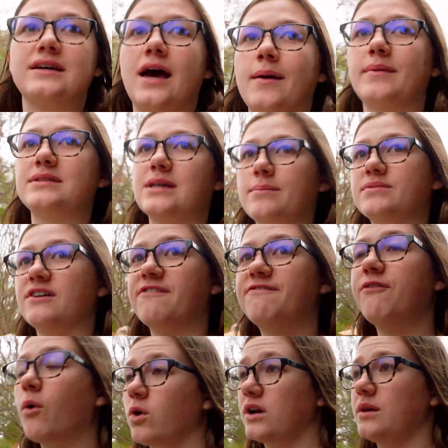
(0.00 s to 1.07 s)
time is up to
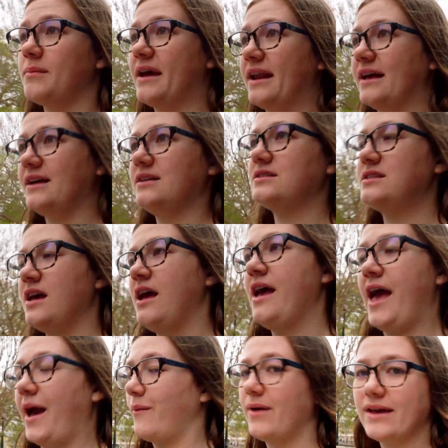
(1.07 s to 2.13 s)
40 minutes
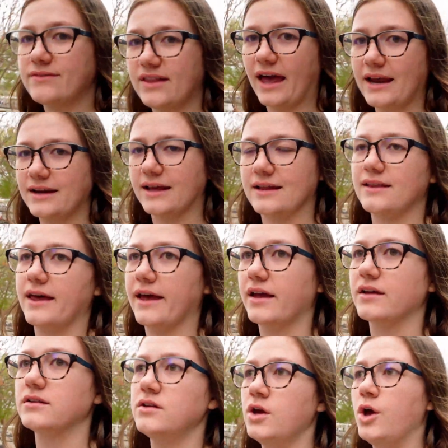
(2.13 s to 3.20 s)
and we have Lightning
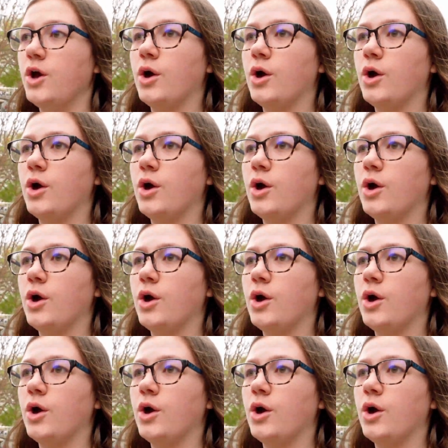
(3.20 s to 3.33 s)
Lane,